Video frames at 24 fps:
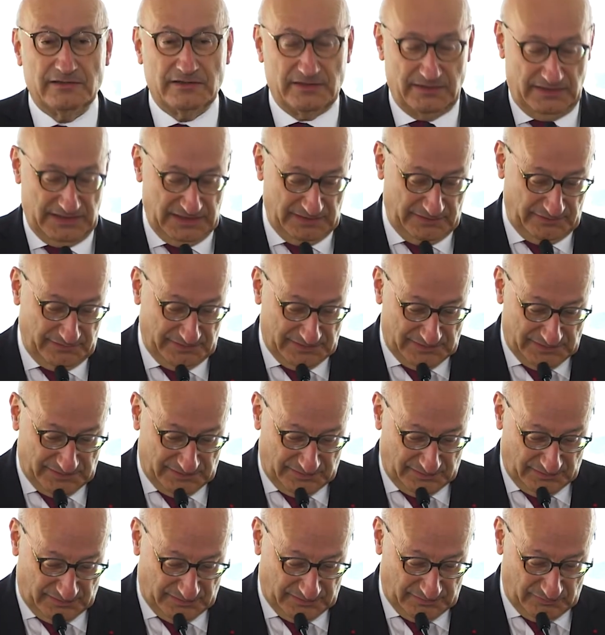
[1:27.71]

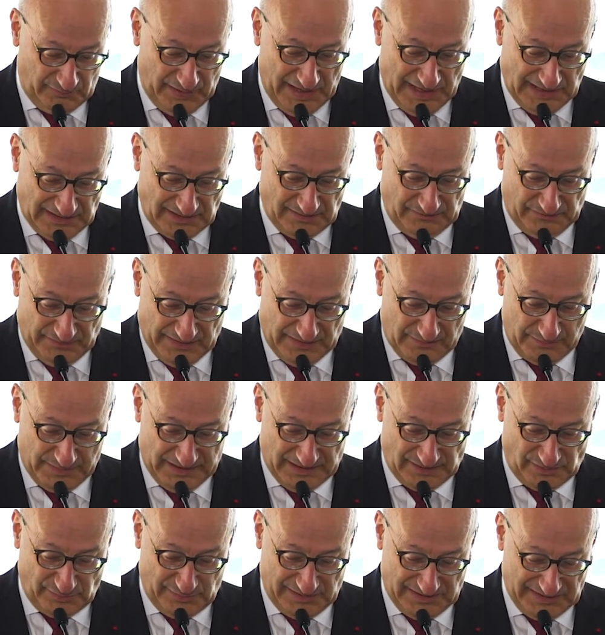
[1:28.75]
Incidence rate fell
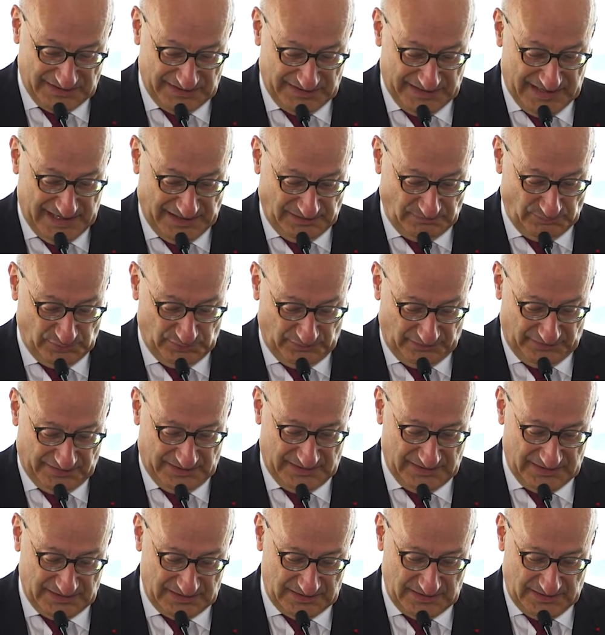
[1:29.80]
by
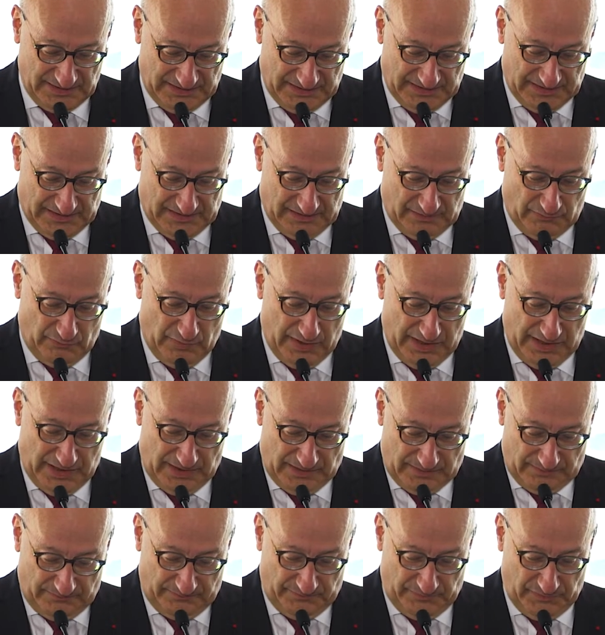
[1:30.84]
29%,
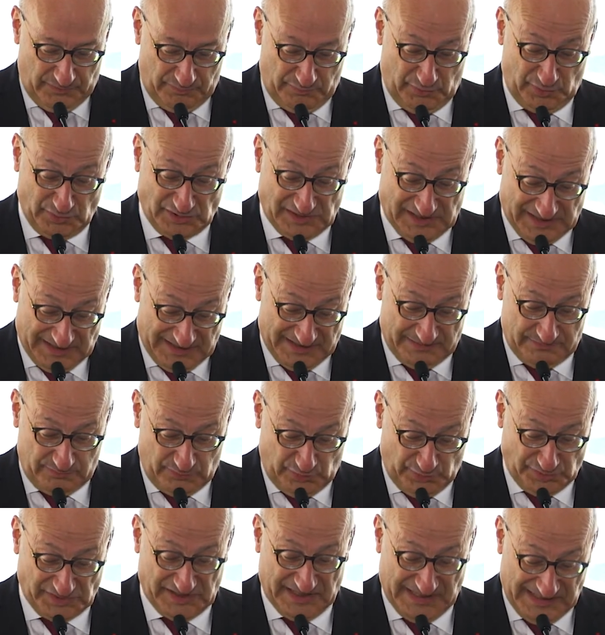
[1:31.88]
while the
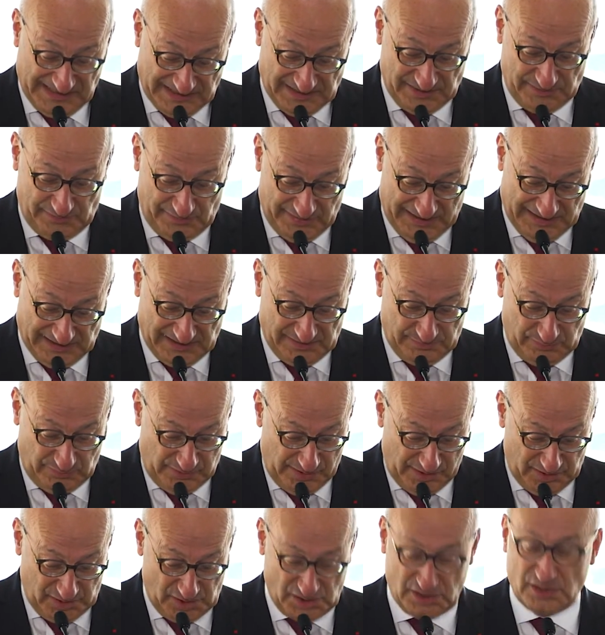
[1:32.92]
mortality rate
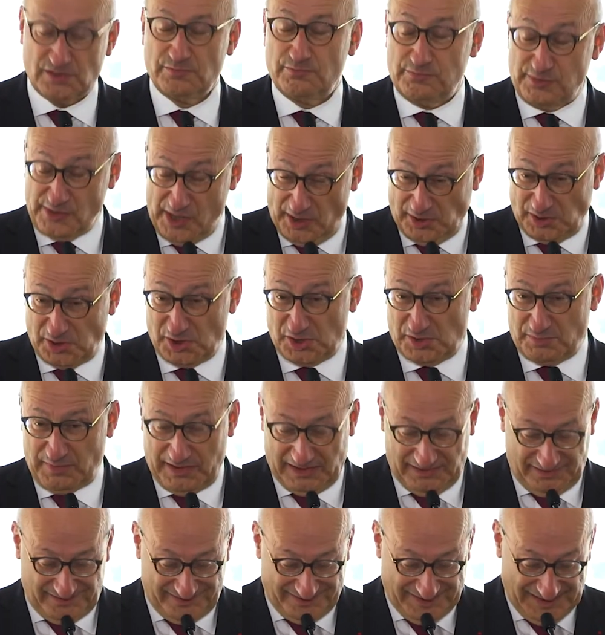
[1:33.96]
plunged
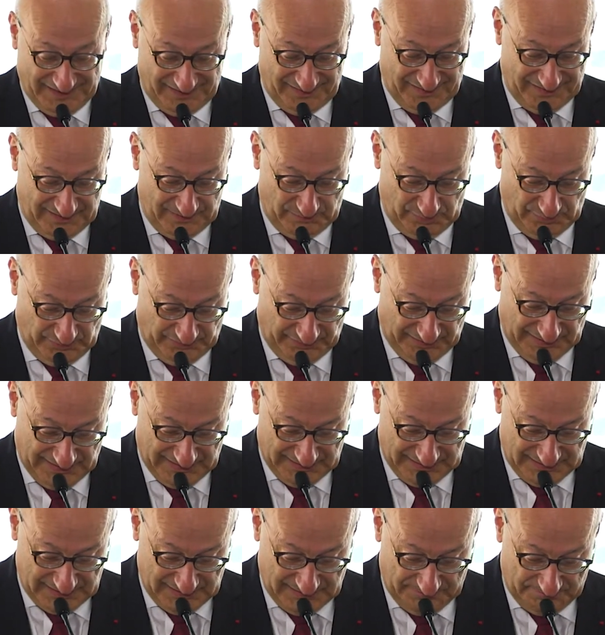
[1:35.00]
by
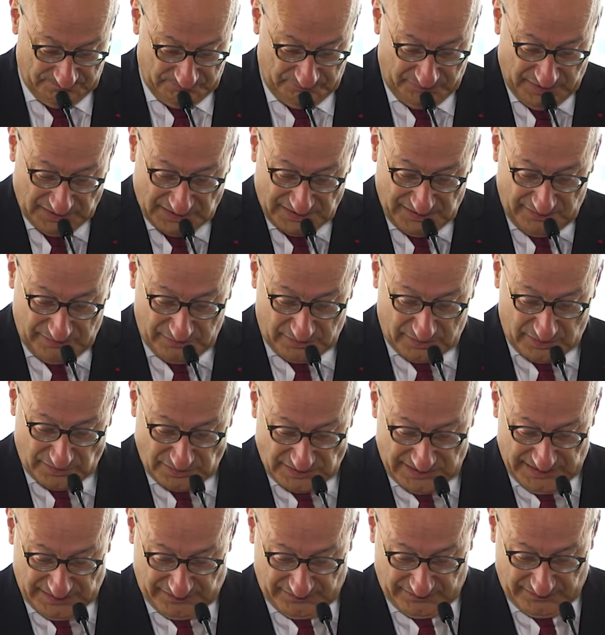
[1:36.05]
60%. But in the
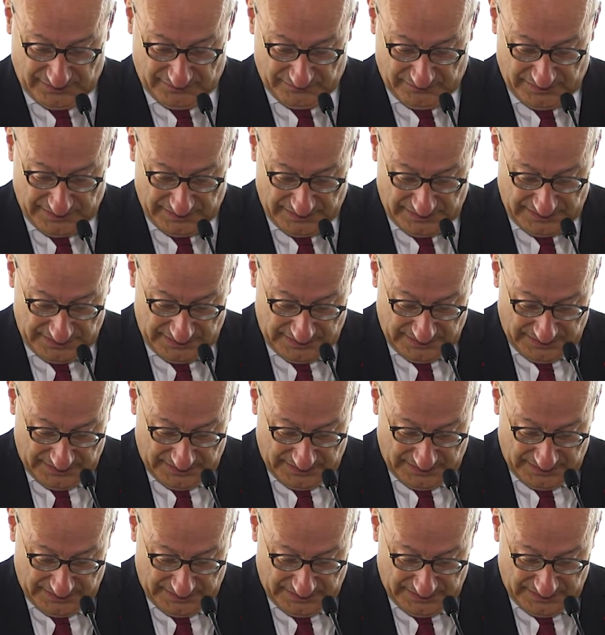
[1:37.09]
context of the